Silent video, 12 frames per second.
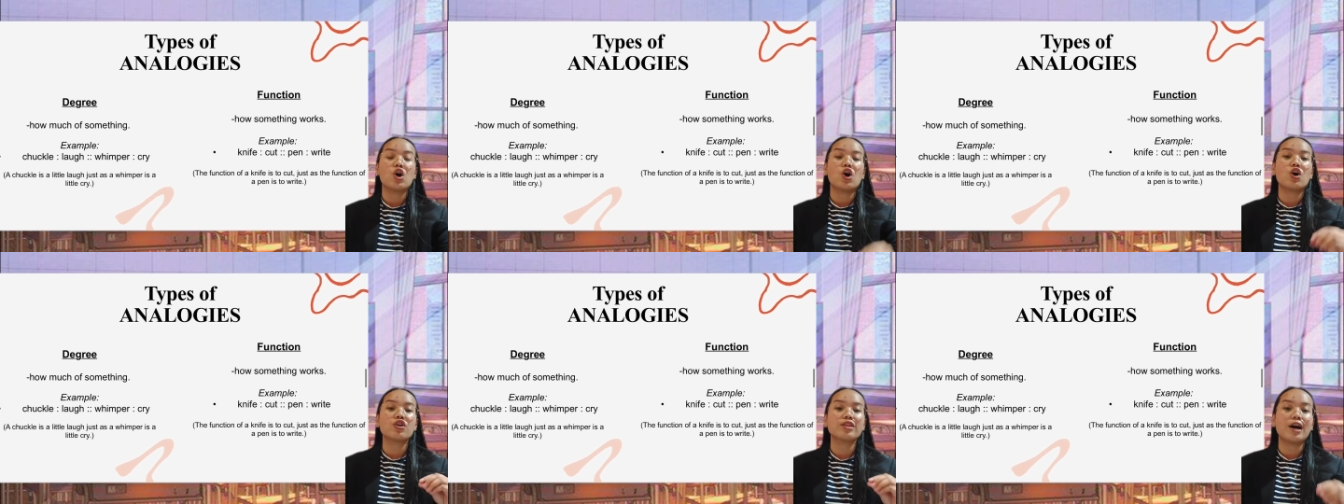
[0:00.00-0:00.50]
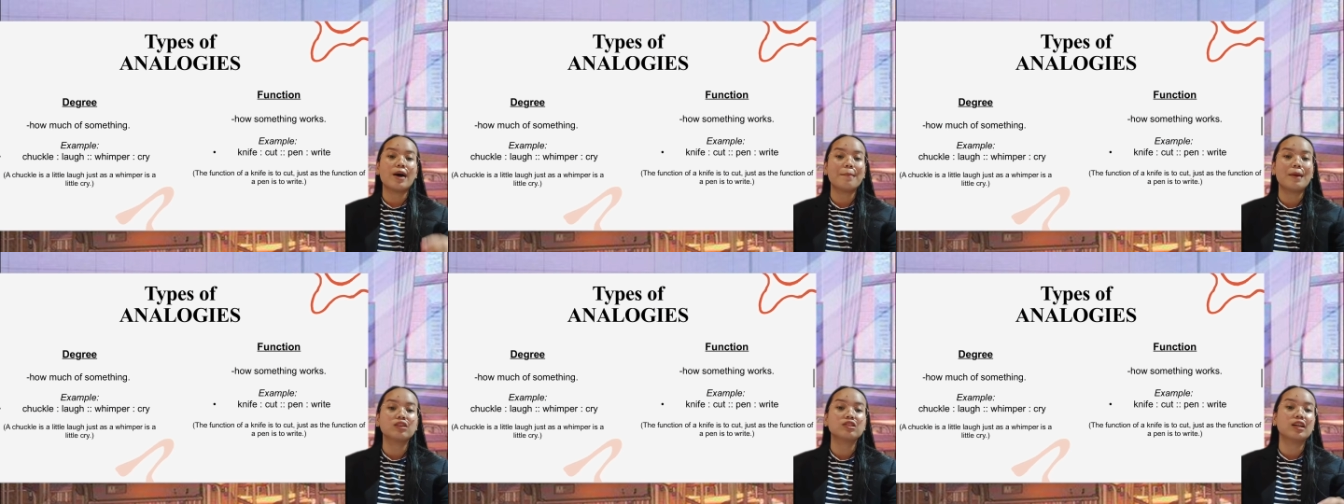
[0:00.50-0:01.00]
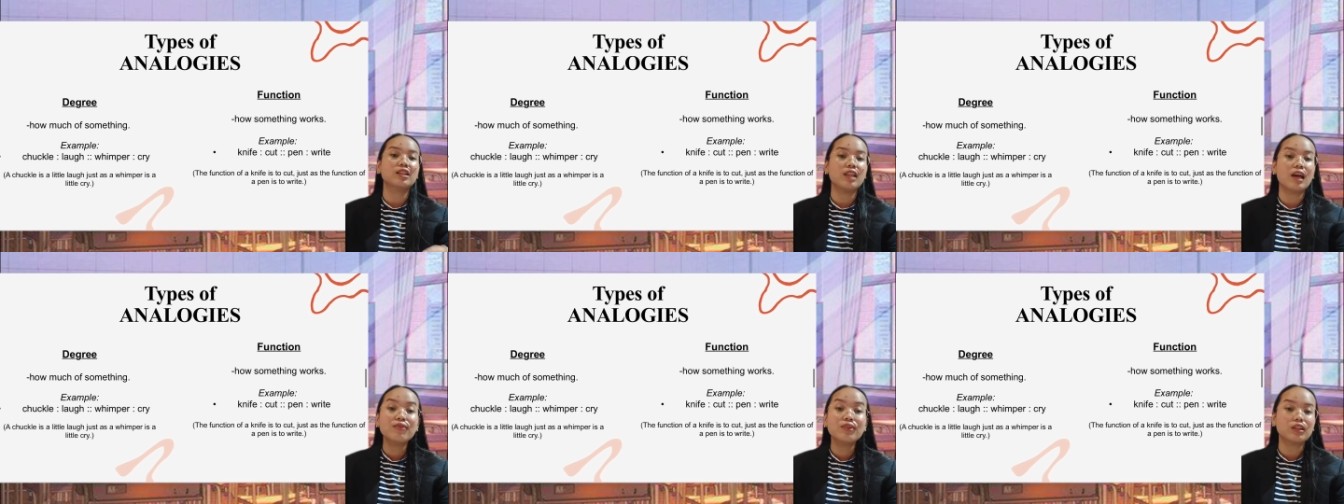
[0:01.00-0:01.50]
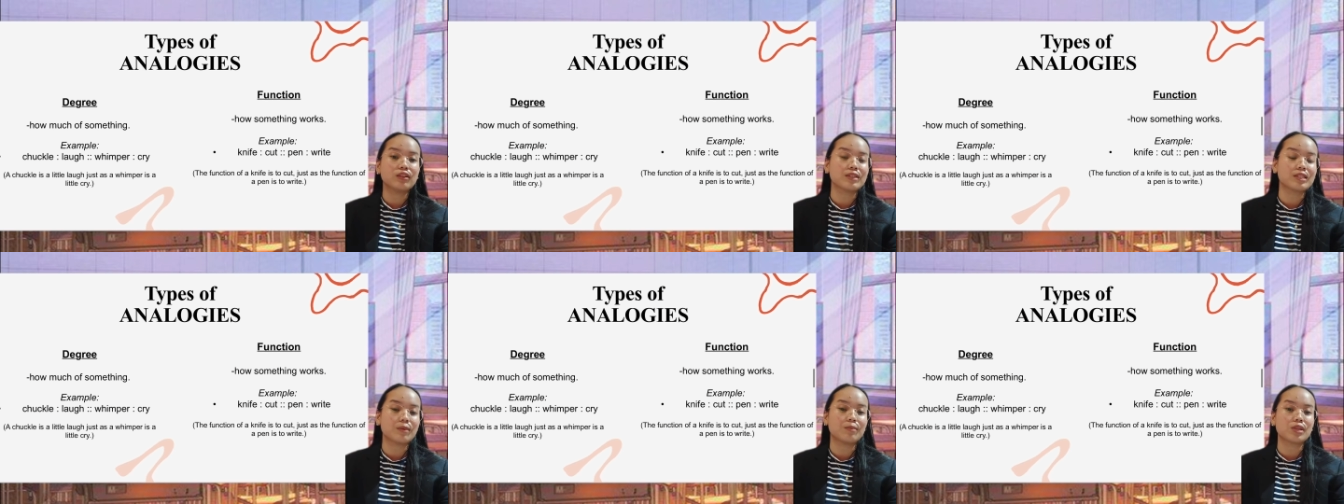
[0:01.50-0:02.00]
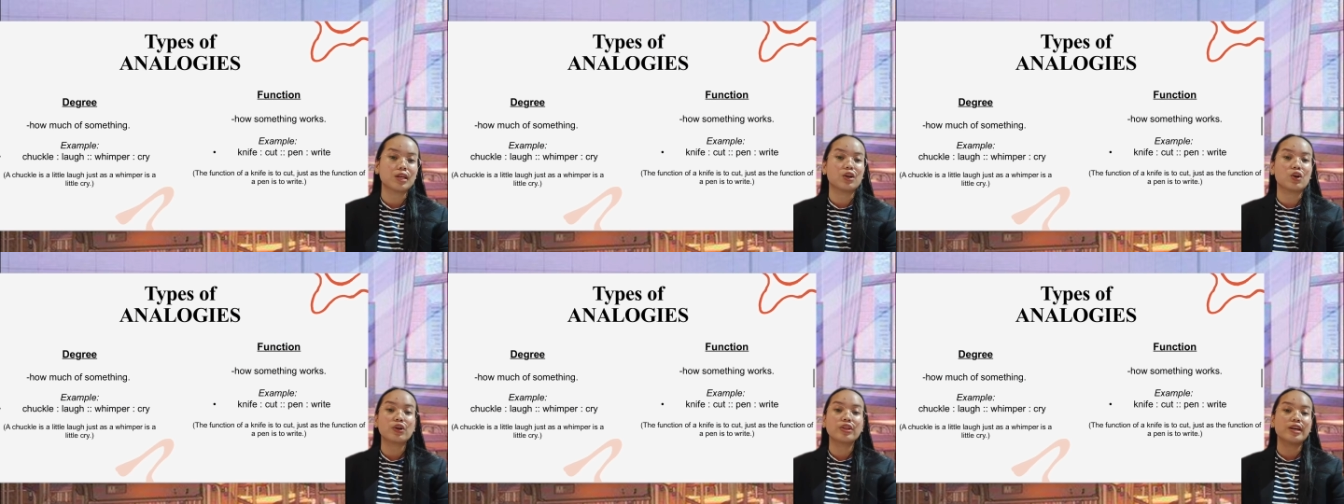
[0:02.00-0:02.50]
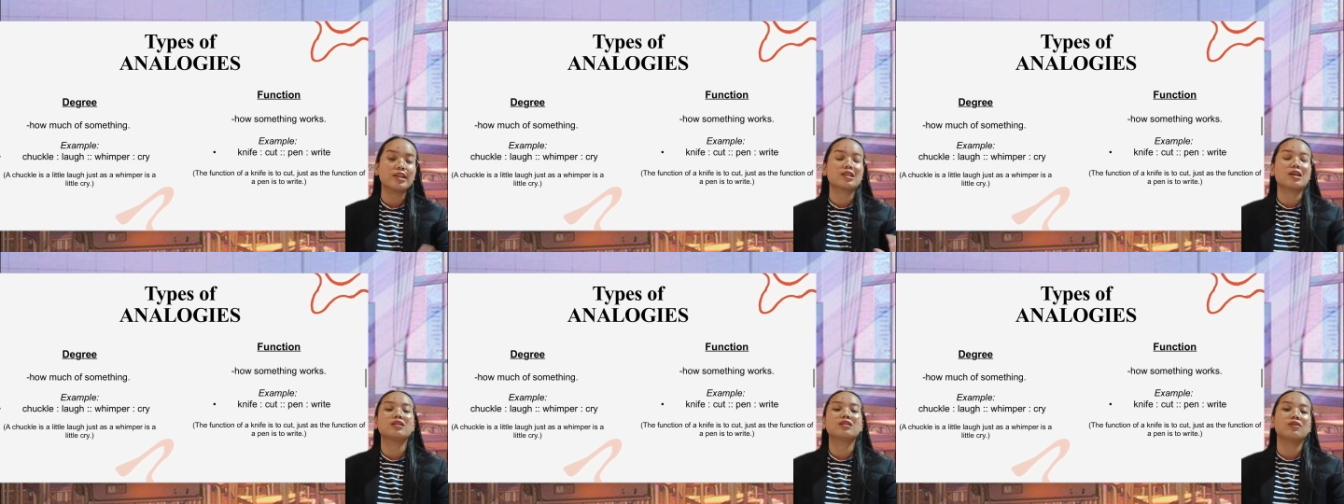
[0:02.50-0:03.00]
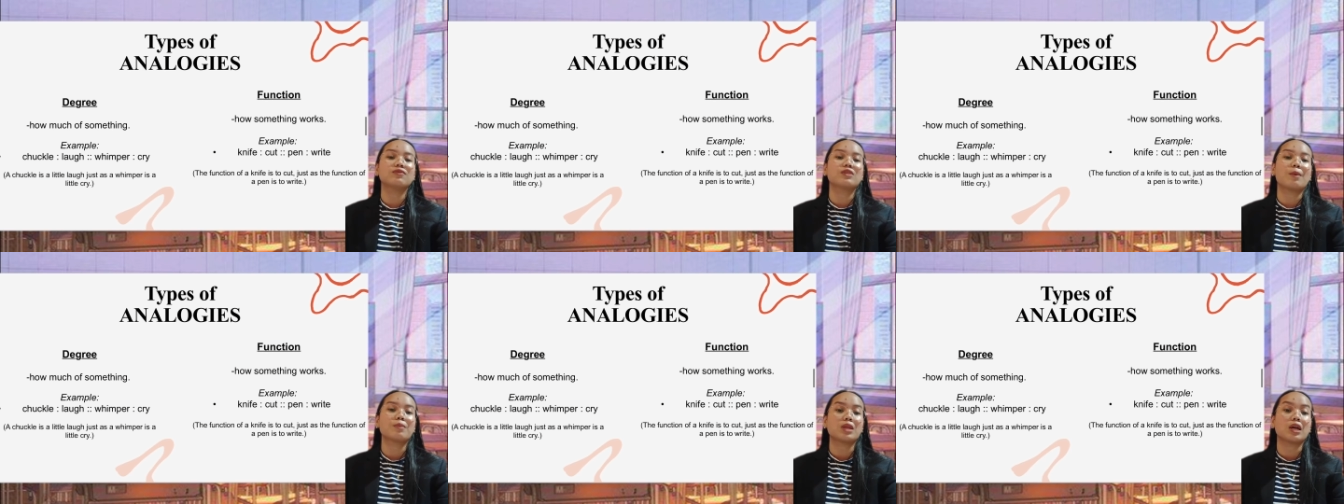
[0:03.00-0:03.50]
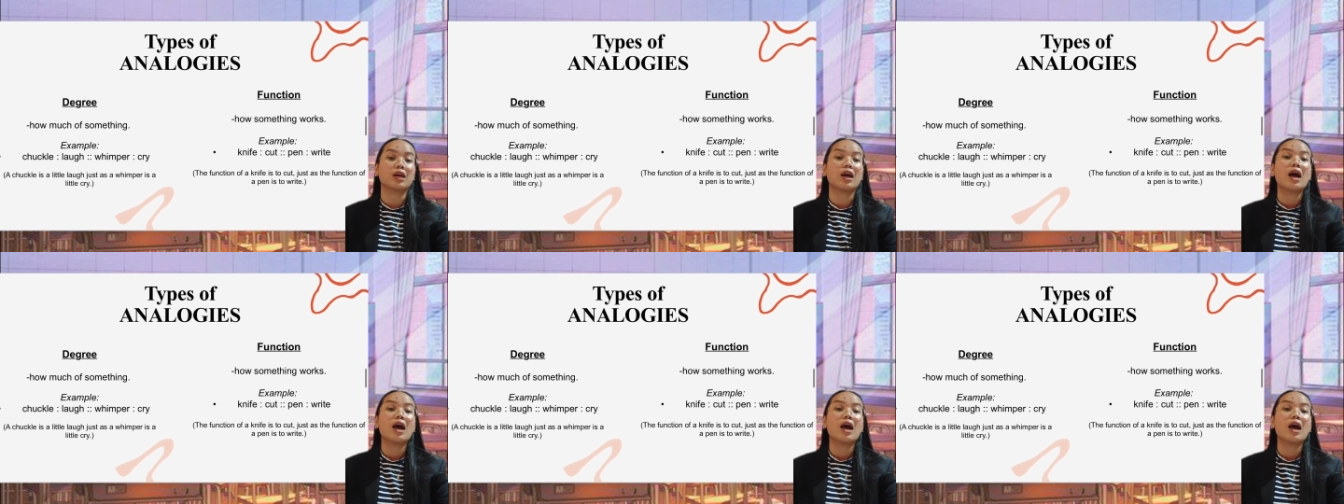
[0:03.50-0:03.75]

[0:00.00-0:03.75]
or the amount and level of a something, or the extent of something.